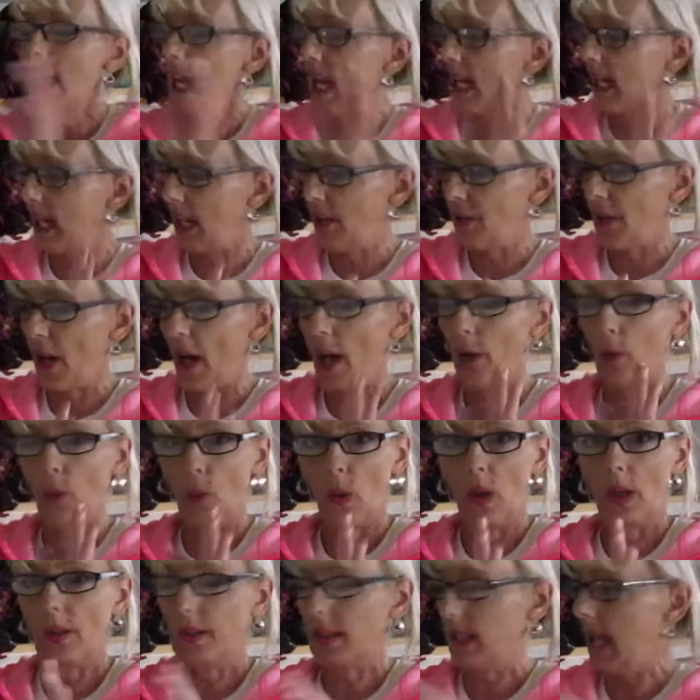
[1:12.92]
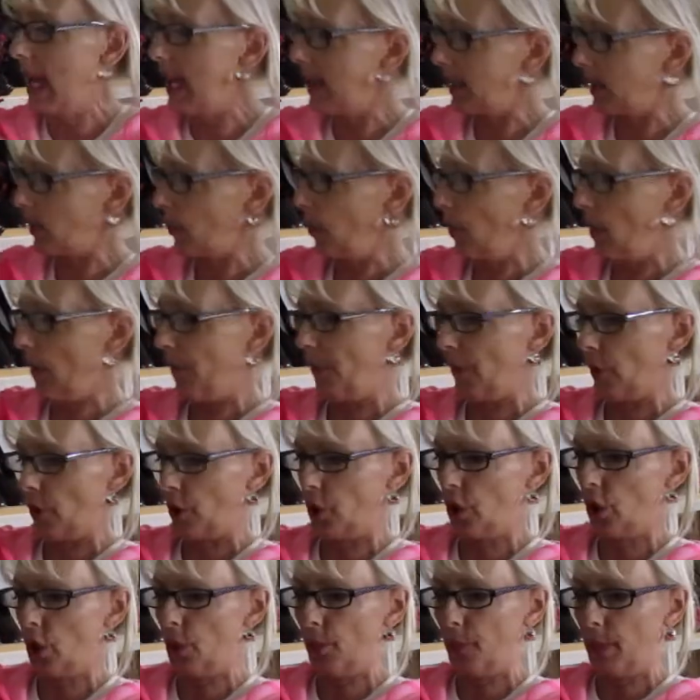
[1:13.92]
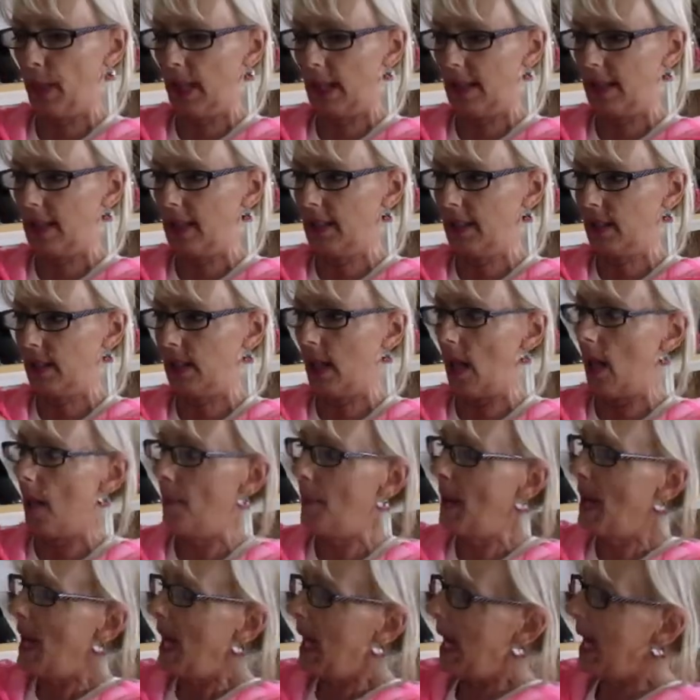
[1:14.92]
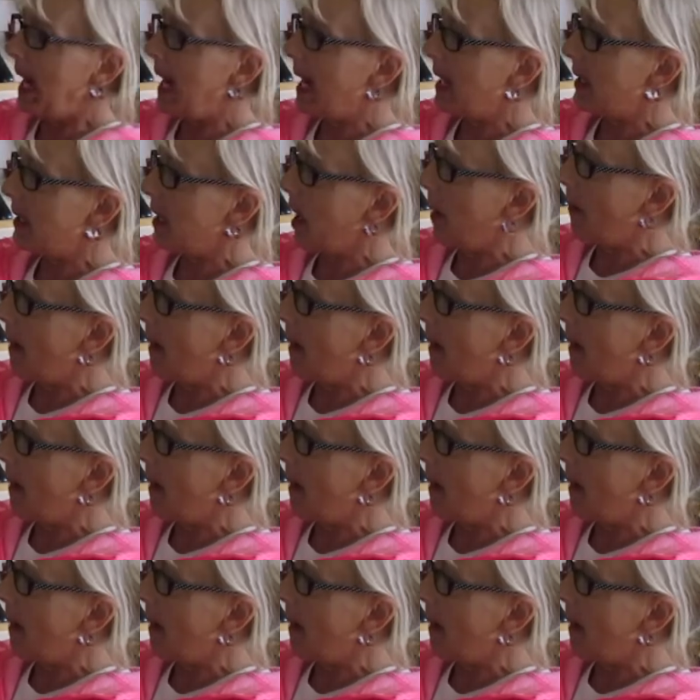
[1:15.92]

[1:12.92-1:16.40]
and I thought, well, yes, we'll for sure pick this up, and um,